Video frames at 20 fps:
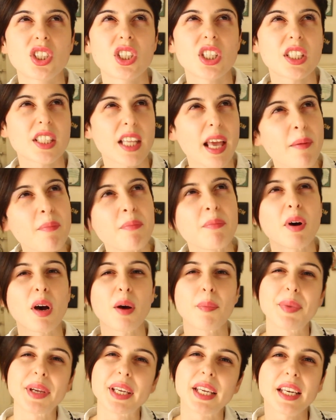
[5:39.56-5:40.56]

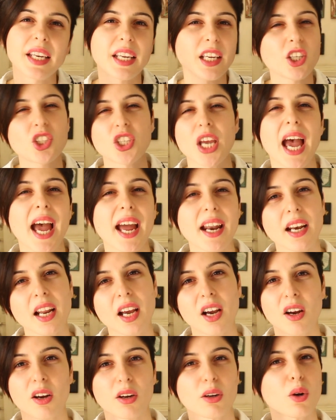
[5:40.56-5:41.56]
December, beginning Jan.
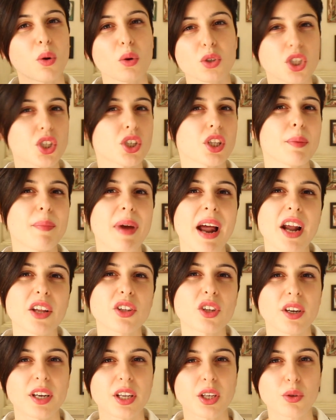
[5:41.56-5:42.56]
Uh, closer to the
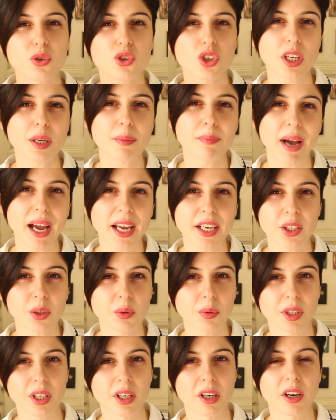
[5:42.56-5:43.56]
marathon, I usually buy
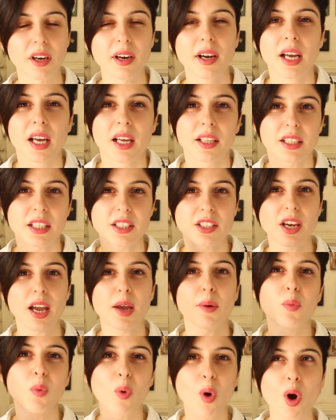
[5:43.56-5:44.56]
new gear. This year,
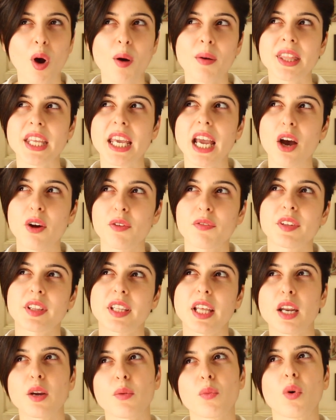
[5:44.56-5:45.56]
I wore the outfit
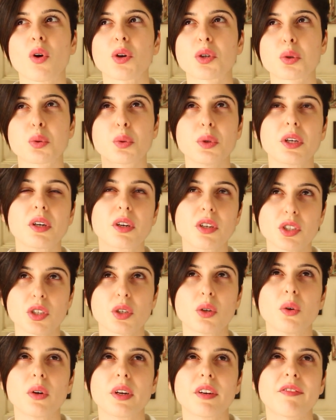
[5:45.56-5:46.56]
that I wore two years
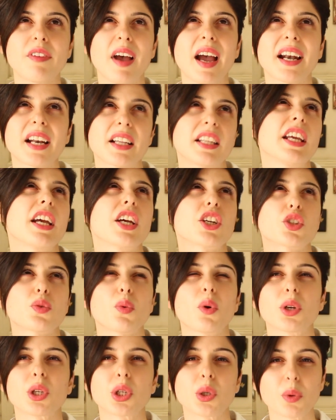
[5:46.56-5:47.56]
ago. In fact, I think I just
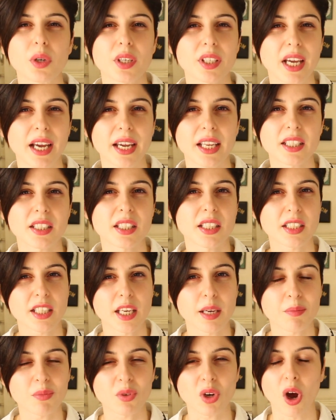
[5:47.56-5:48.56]
wore newer tights, the
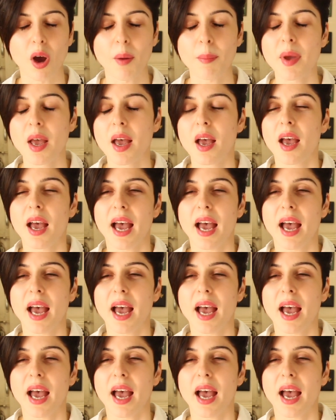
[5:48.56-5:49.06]
same top,